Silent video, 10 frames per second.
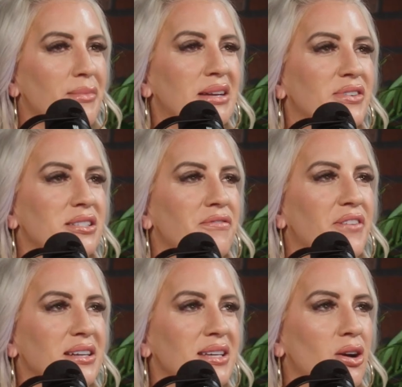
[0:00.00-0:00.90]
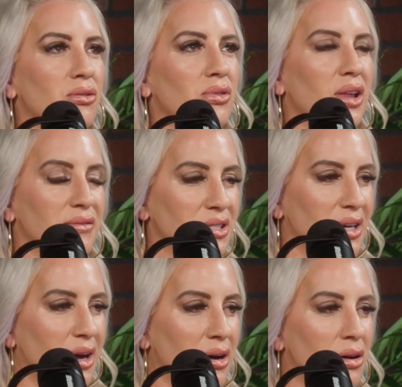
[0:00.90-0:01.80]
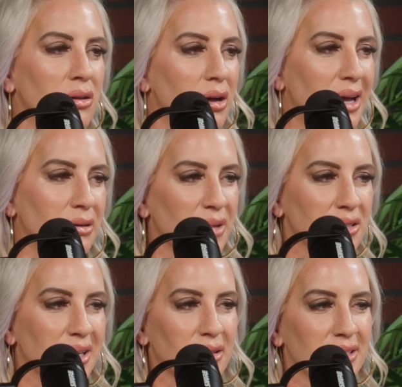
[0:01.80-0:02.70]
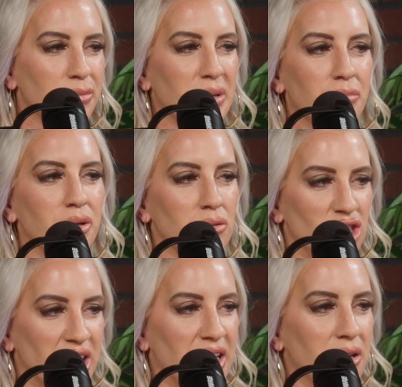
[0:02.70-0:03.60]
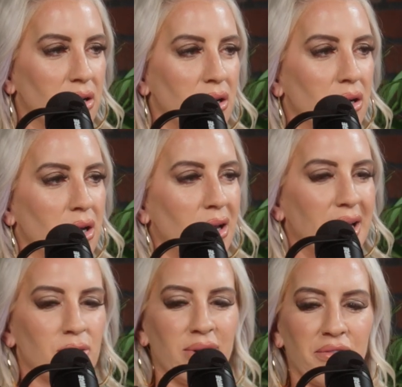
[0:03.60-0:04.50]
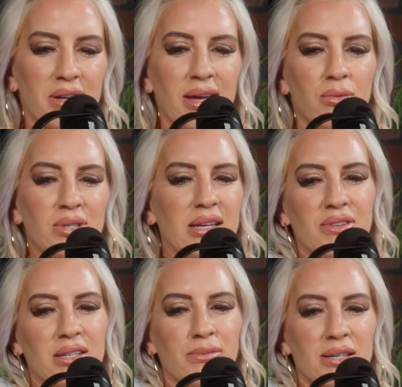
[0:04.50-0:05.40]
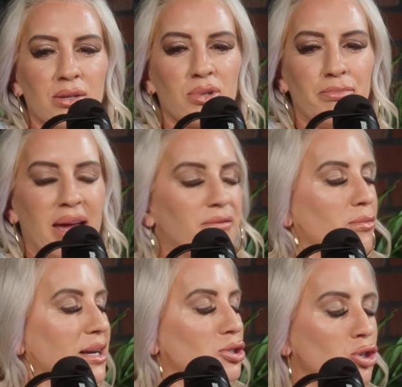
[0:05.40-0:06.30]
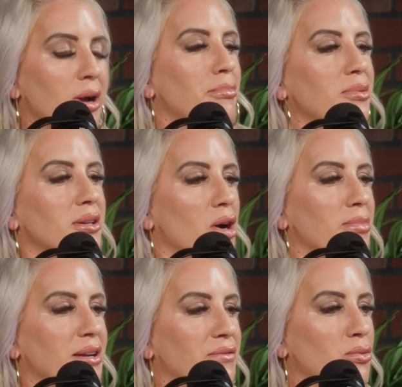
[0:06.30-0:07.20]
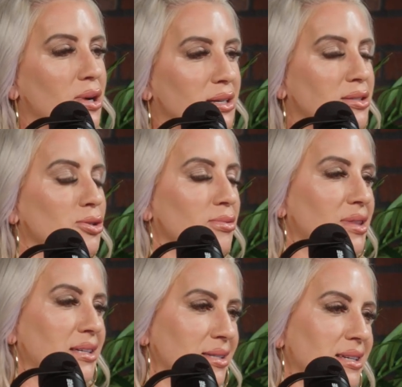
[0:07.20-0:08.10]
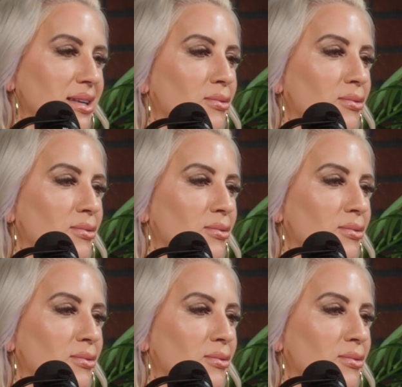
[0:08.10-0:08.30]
I mean, if it's affecting our lifestyle, and I'm not saying let's be bougie. And quite frankly, I wouldn't even expect someone to pay for my trip, but if you want to do nice things,